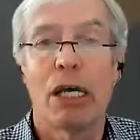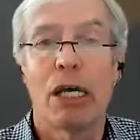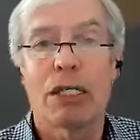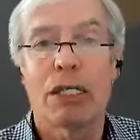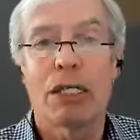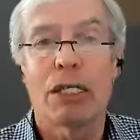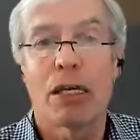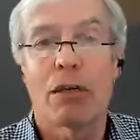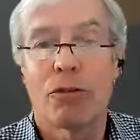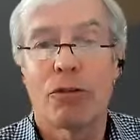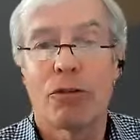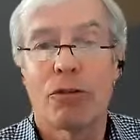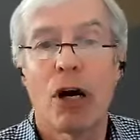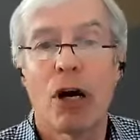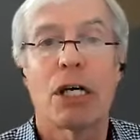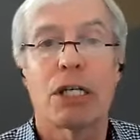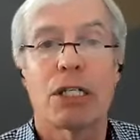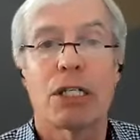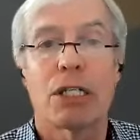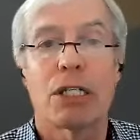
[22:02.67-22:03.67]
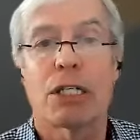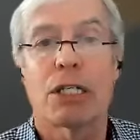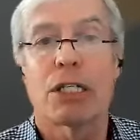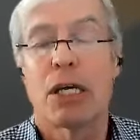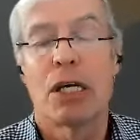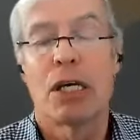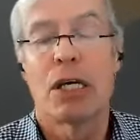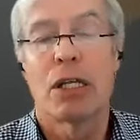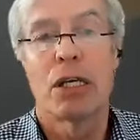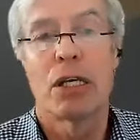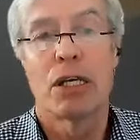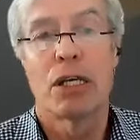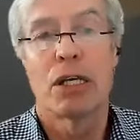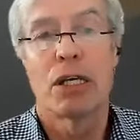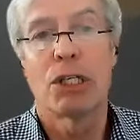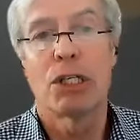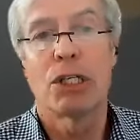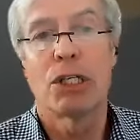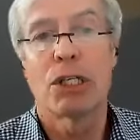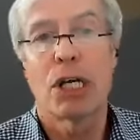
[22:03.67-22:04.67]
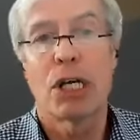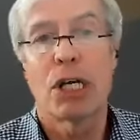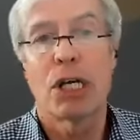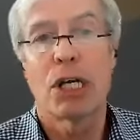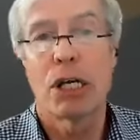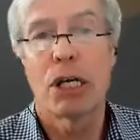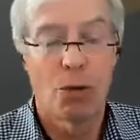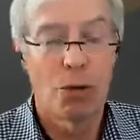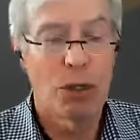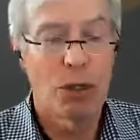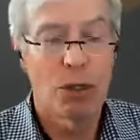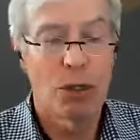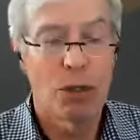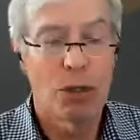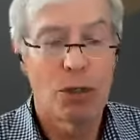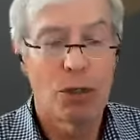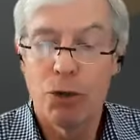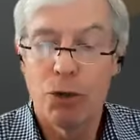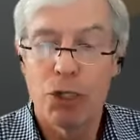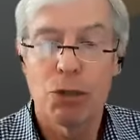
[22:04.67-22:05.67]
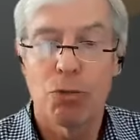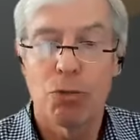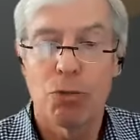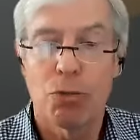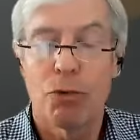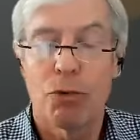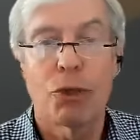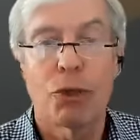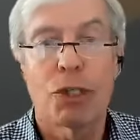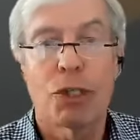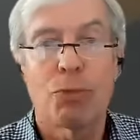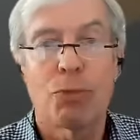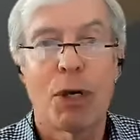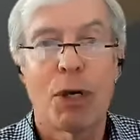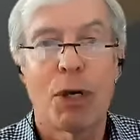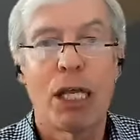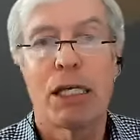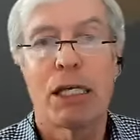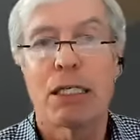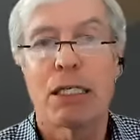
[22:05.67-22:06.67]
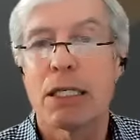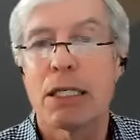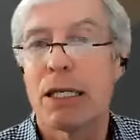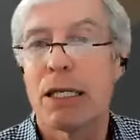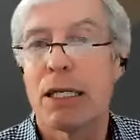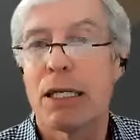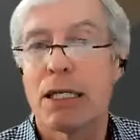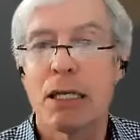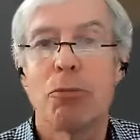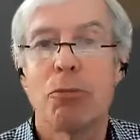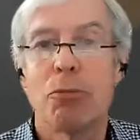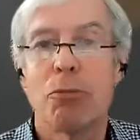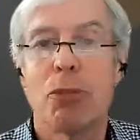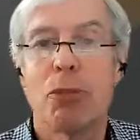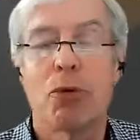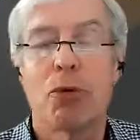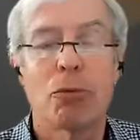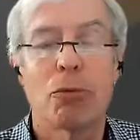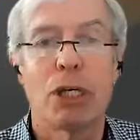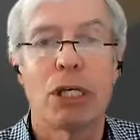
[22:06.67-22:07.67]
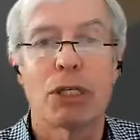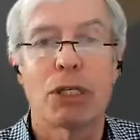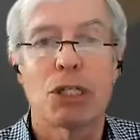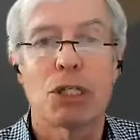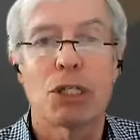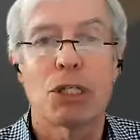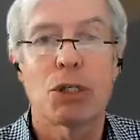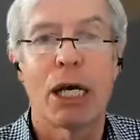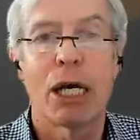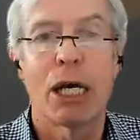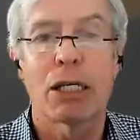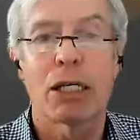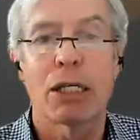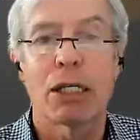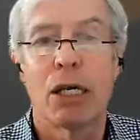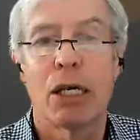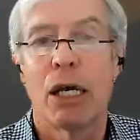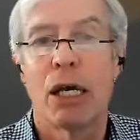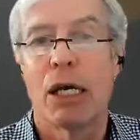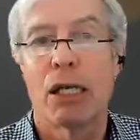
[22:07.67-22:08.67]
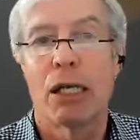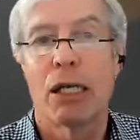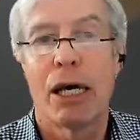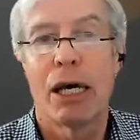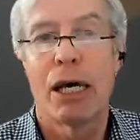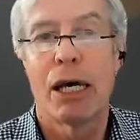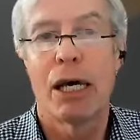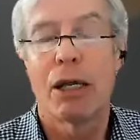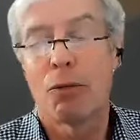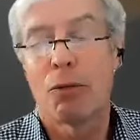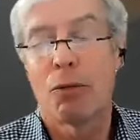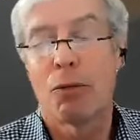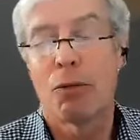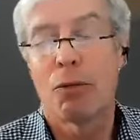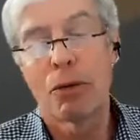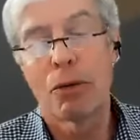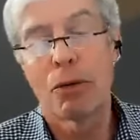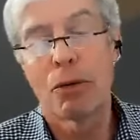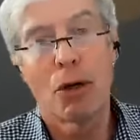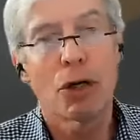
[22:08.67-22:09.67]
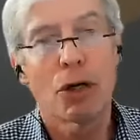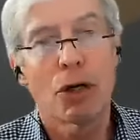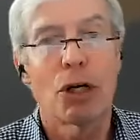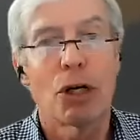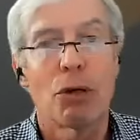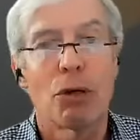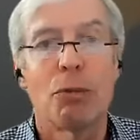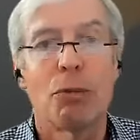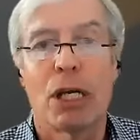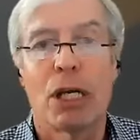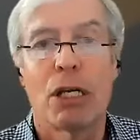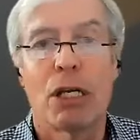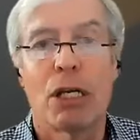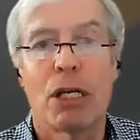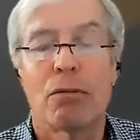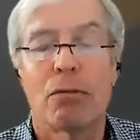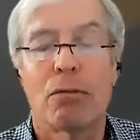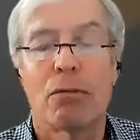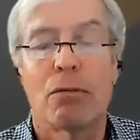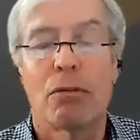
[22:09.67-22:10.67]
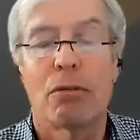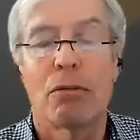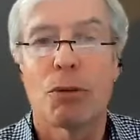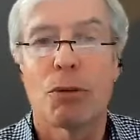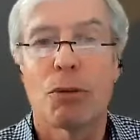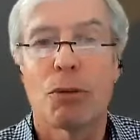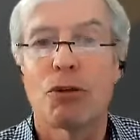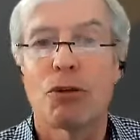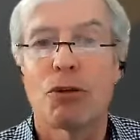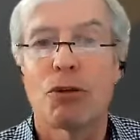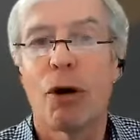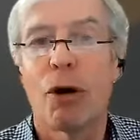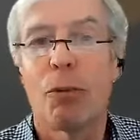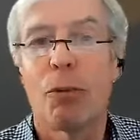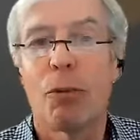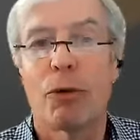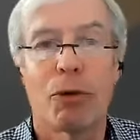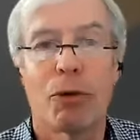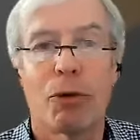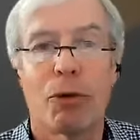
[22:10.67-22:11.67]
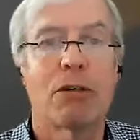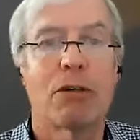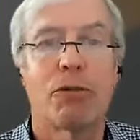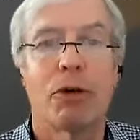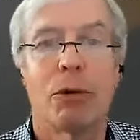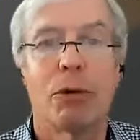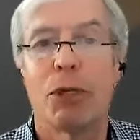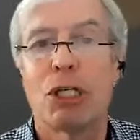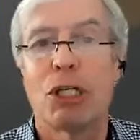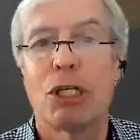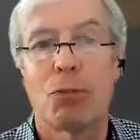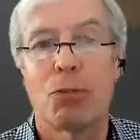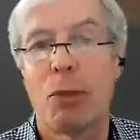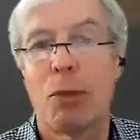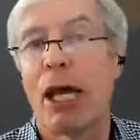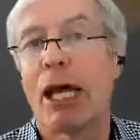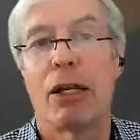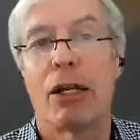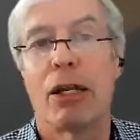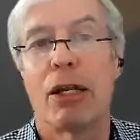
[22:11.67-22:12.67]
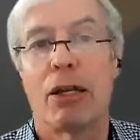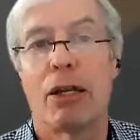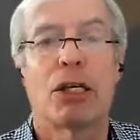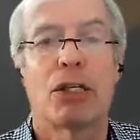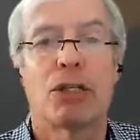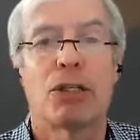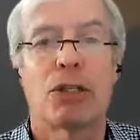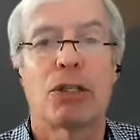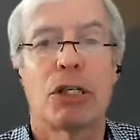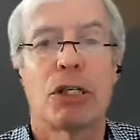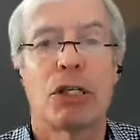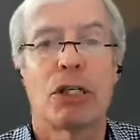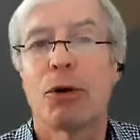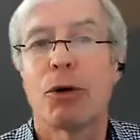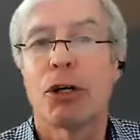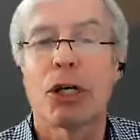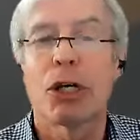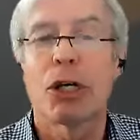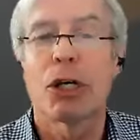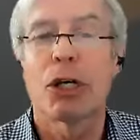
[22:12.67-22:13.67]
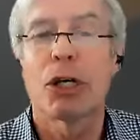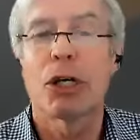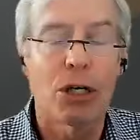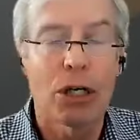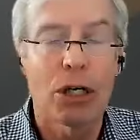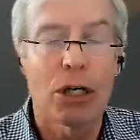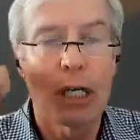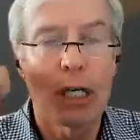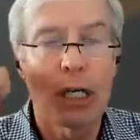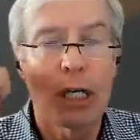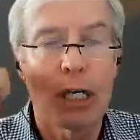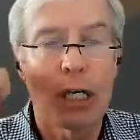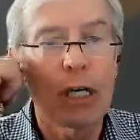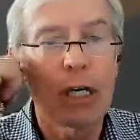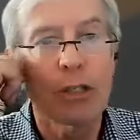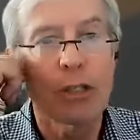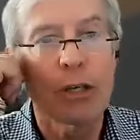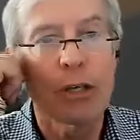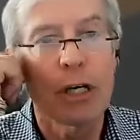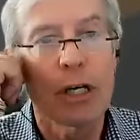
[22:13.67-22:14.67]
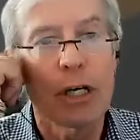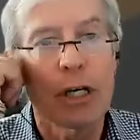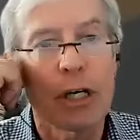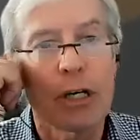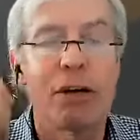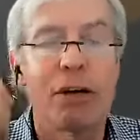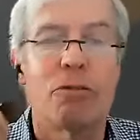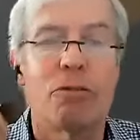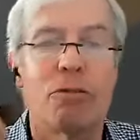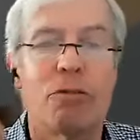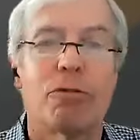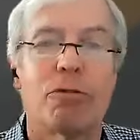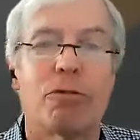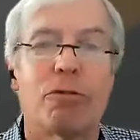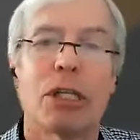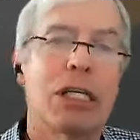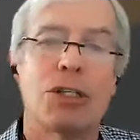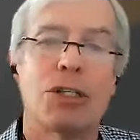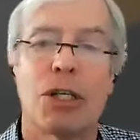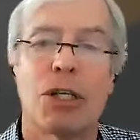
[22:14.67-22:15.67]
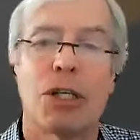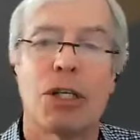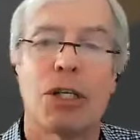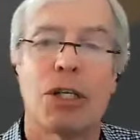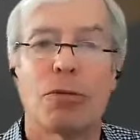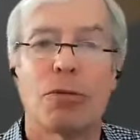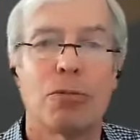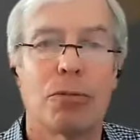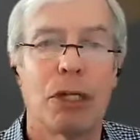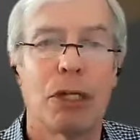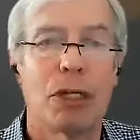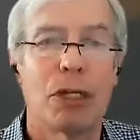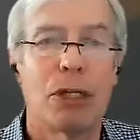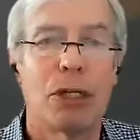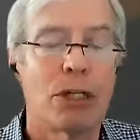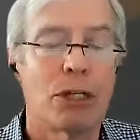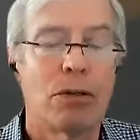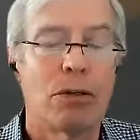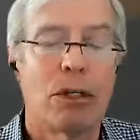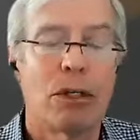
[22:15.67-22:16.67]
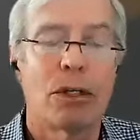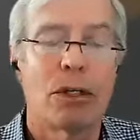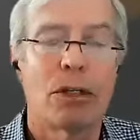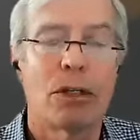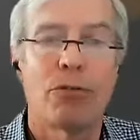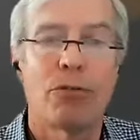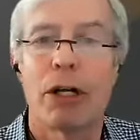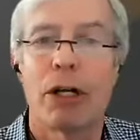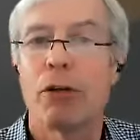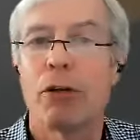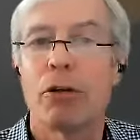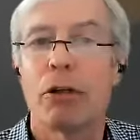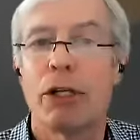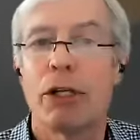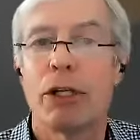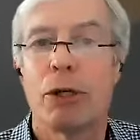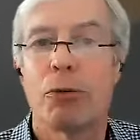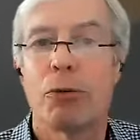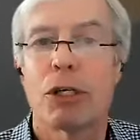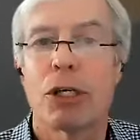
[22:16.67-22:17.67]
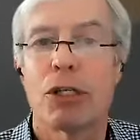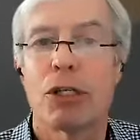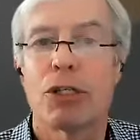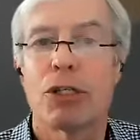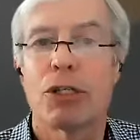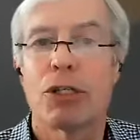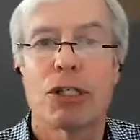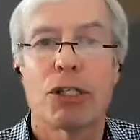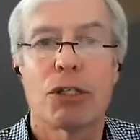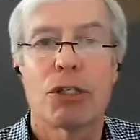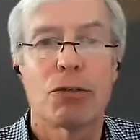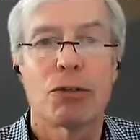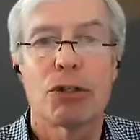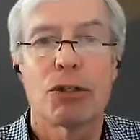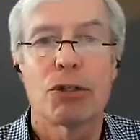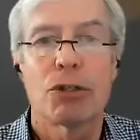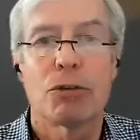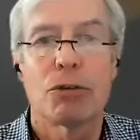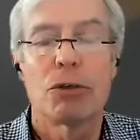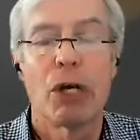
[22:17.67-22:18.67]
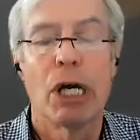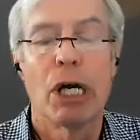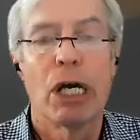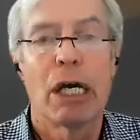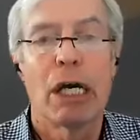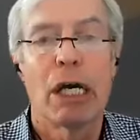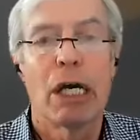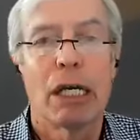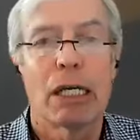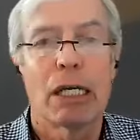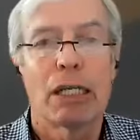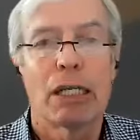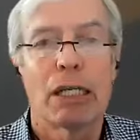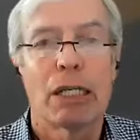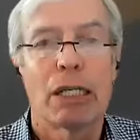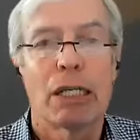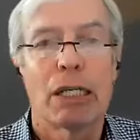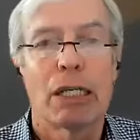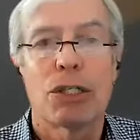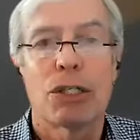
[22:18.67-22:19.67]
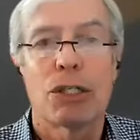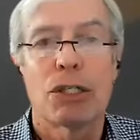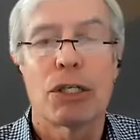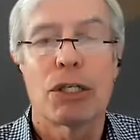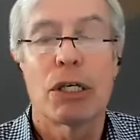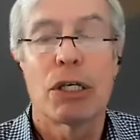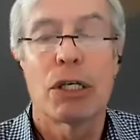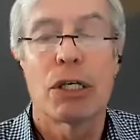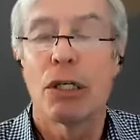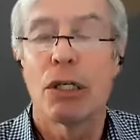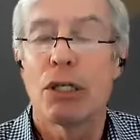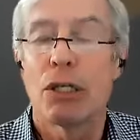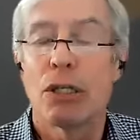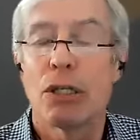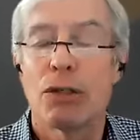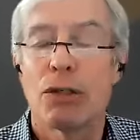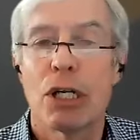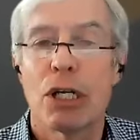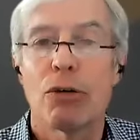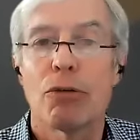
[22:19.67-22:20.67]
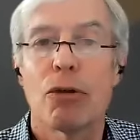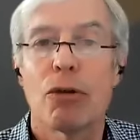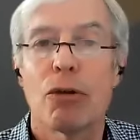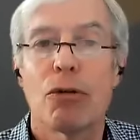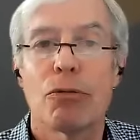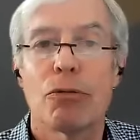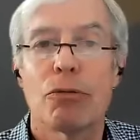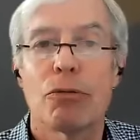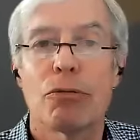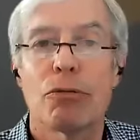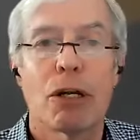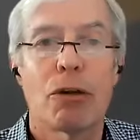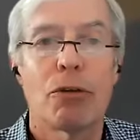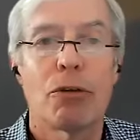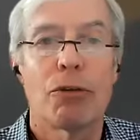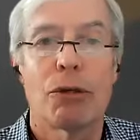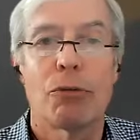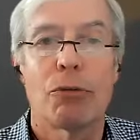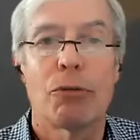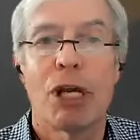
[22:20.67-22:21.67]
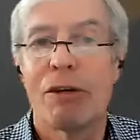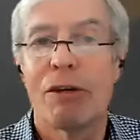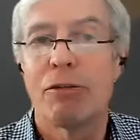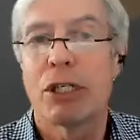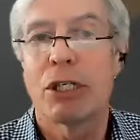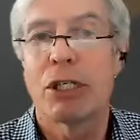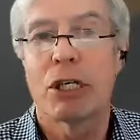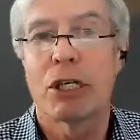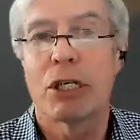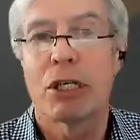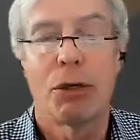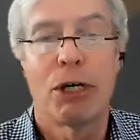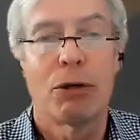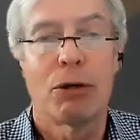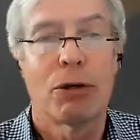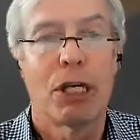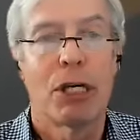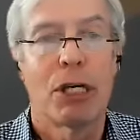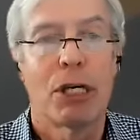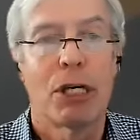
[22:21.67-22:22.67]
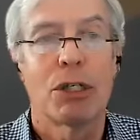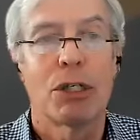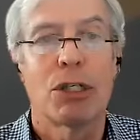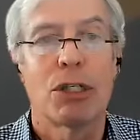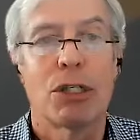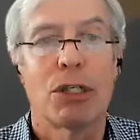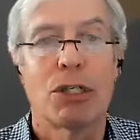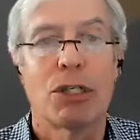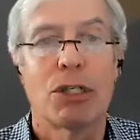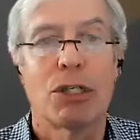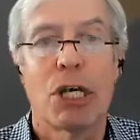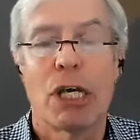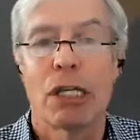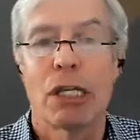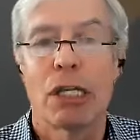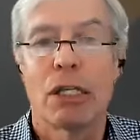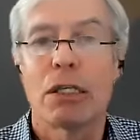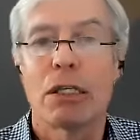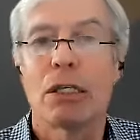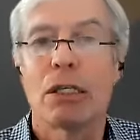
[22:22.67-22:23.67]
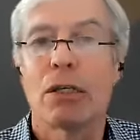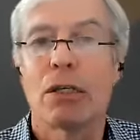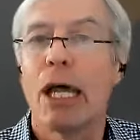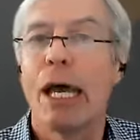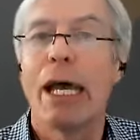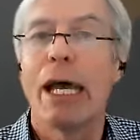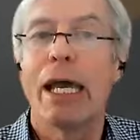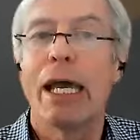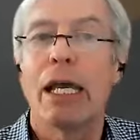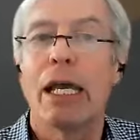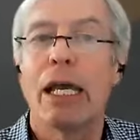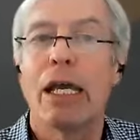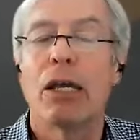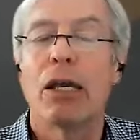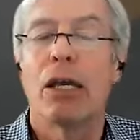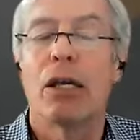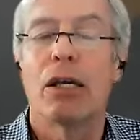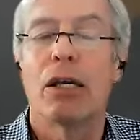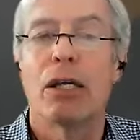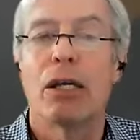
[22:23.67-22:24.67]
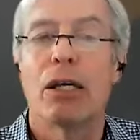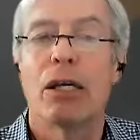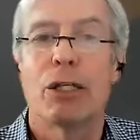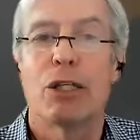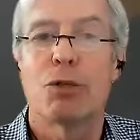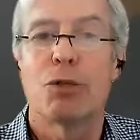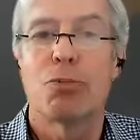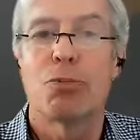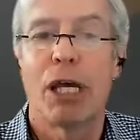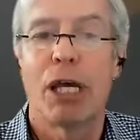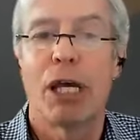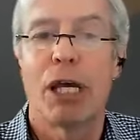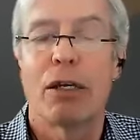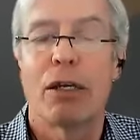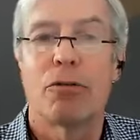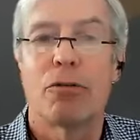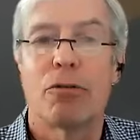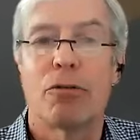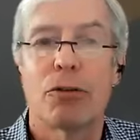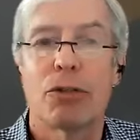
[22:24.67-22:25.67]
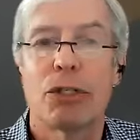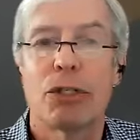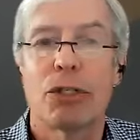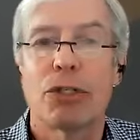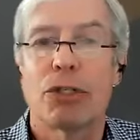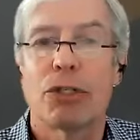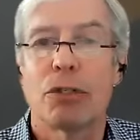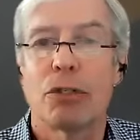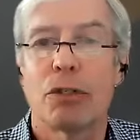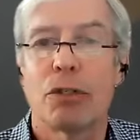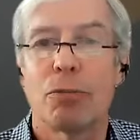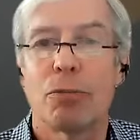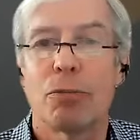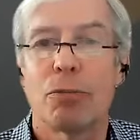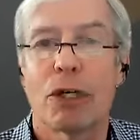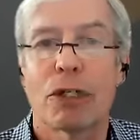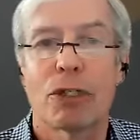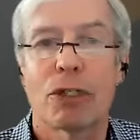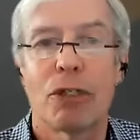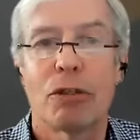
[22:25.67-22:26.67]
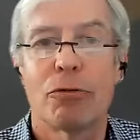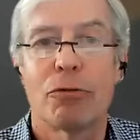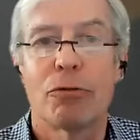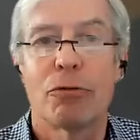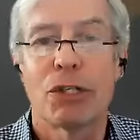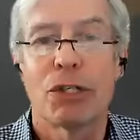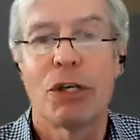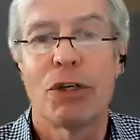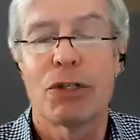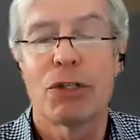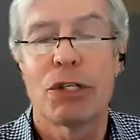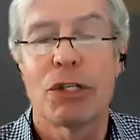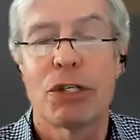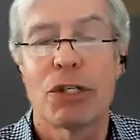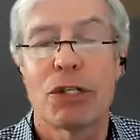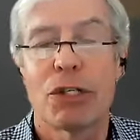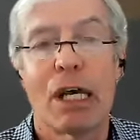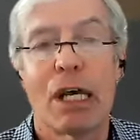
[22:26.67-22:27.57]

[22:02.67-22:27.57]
a set of costs that you can say, if we spend this, at some point we expect that we're going to obtain customers directly from the spend. So even marketing costs are going to drive leads into the funnel, and then we're going to chase those through. I think there's another little subtle thing we haven't talked about yet, which is the delay in spend versus the production of results.